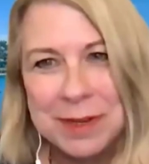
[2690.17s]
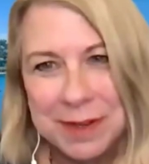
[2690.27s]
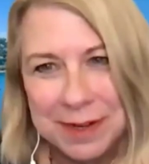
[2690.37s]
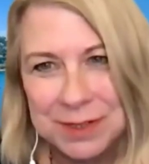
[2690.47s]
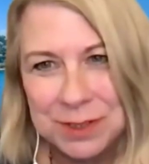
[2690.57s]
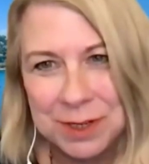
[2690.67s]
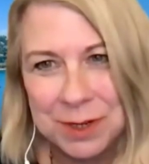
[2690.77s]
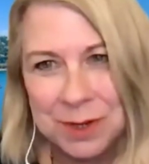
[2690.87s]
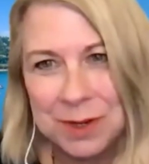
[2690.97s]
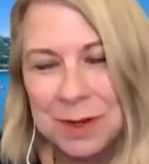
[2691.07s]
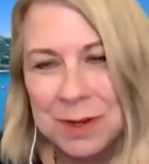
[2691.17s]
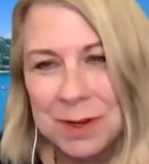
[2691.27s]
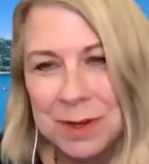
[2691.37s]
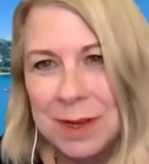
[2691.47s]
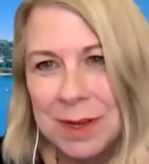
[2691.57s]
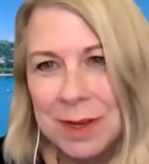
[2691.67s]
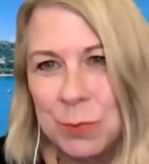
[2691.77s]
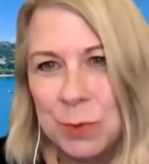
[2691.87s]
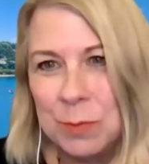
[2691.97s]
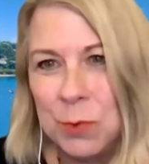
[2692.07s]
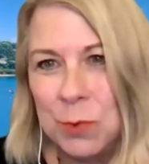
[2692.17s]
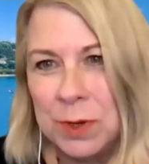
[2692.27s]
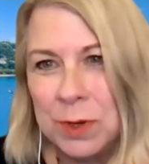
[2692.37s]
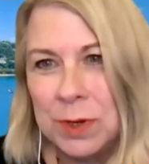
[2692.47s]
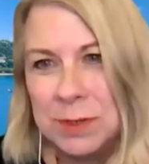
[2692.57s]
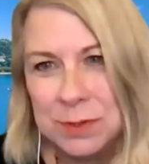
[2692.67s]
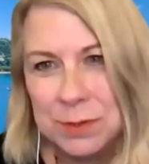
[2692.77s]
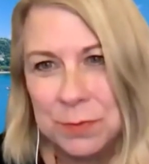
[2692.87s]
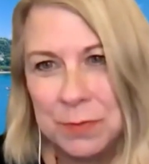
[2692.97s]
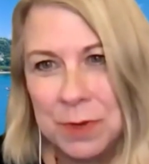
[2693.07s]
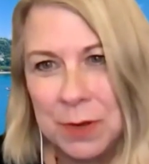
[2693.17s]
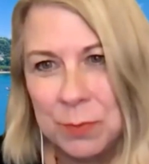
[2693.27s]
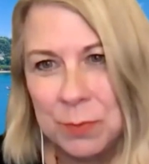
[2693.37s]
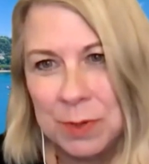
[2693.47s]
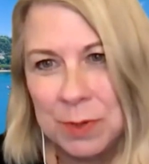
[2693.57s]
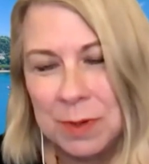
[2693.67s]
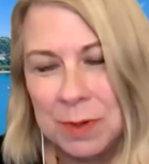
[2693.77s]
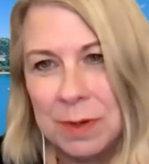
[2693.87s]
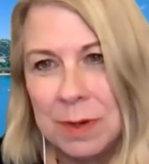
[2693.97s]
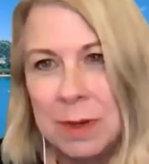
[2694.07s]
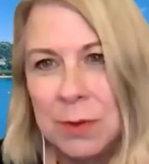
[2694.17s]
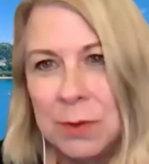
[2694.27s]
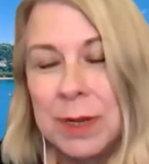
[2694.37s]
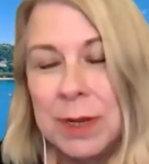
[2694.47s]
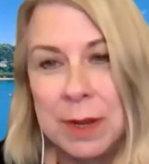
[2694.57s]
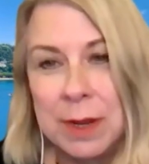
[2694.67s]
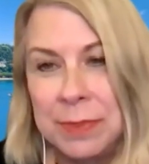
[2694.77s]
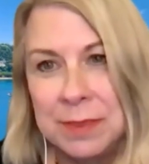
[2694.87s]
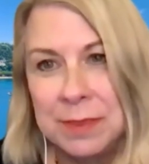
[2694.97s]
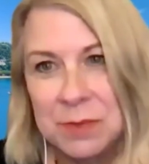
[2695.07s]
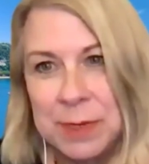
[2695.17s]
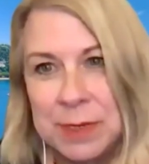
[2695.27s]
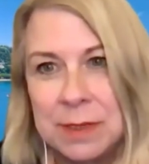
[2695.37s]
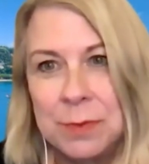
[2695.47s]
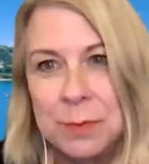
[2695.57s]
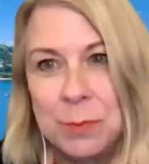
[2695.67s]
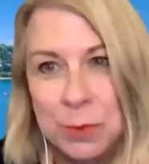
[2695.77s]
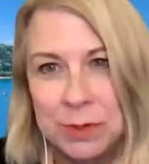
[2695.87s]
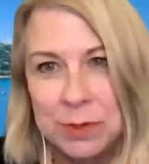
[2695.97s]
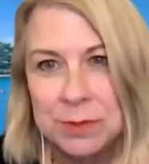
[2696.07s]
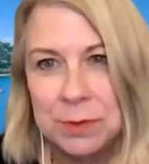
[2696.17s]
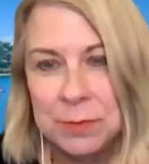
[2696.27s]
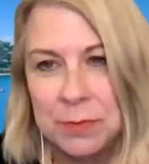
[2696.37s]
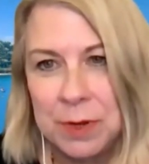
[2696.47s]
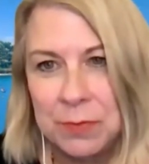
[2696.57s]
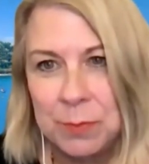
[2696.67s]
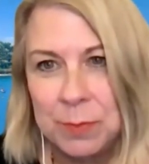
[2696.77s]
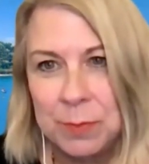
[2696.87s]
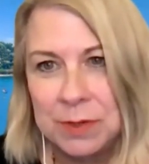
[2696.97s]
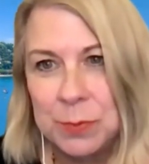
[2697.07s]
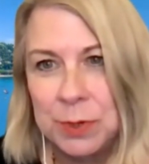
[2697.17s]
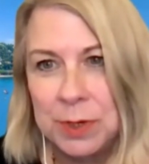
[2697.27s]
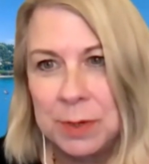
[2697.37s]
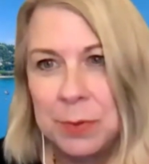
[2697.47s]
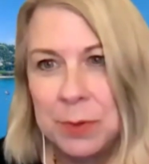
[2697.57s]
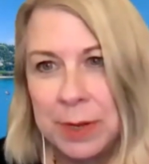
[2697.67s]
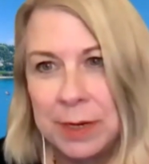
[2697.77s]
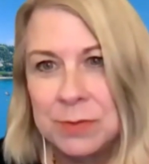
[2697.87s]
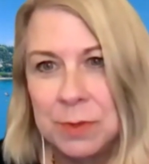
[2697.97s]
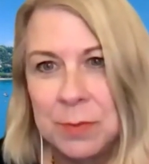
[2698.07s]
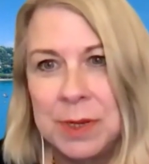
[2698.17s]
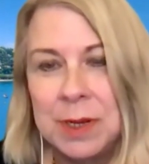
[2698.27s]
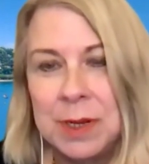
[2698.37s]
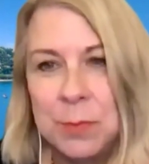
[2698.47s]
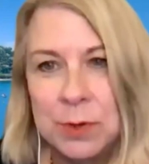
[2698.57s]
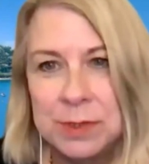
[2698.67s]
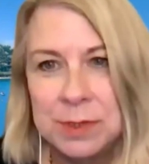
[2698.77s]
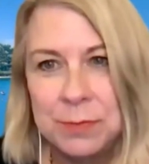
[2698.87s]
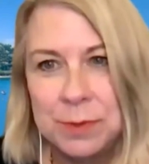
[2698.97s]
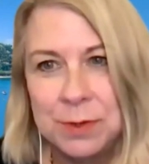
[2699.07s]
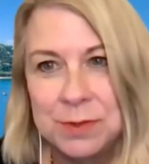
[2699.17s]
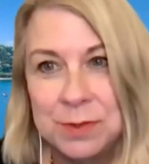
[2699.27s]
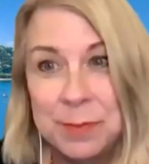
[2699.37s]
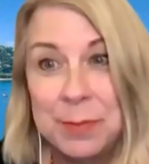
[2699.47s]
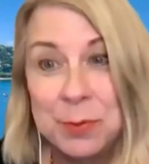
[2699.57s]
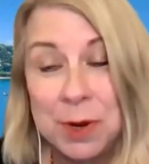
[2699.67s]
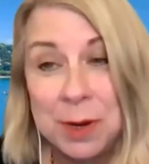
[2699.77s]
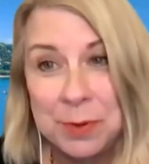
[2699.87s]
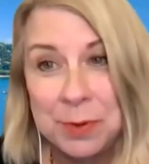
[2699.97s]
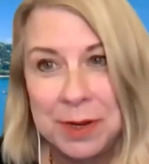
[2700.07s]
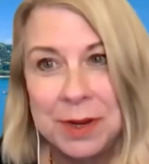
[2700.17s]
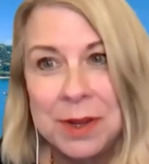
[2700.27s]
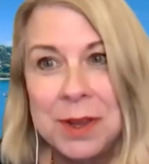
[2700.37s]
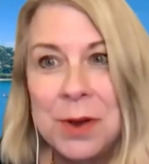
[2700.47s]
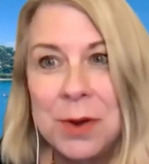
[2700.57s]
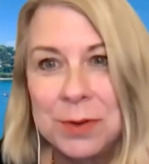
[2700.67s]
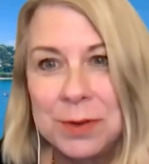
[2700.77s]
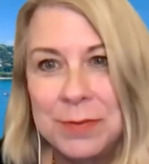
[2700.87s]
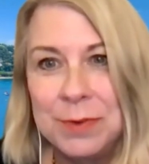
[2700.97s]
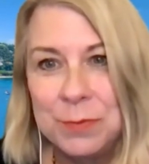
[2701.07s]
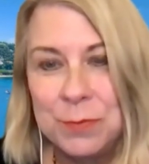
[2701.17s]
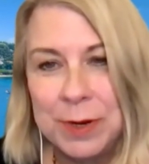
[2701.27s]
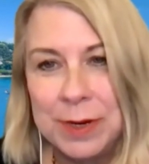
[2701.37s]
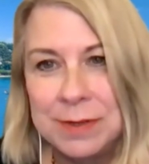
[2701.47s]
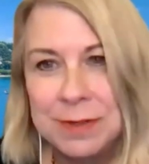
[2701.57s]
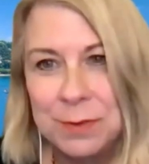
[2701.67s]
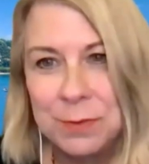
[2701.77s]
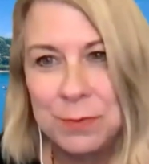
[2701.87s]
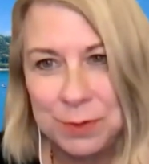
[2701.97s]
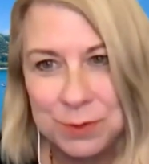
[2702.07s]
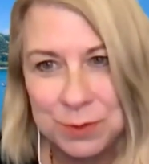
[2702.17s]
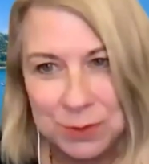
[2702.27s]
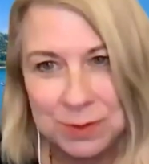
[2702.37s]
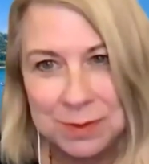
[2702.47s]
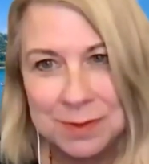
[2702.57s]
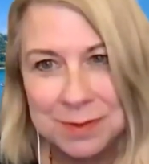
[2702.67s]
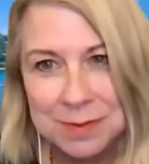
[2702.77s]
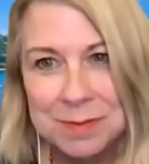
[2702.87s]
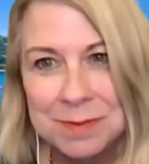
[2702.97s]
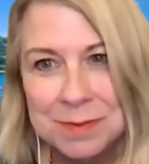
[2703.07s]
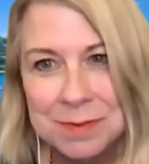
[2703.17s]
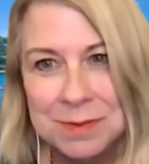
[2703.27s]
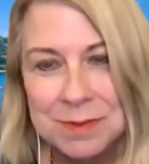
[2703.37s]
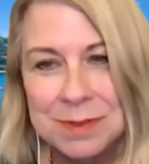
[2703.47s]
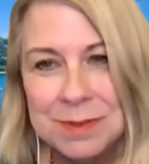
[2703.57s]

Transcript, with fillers: election, will a more conservative government, or I think this means if a more conservative government is put in place, will it become more difficult to buy property or live in France in the future? Well, that's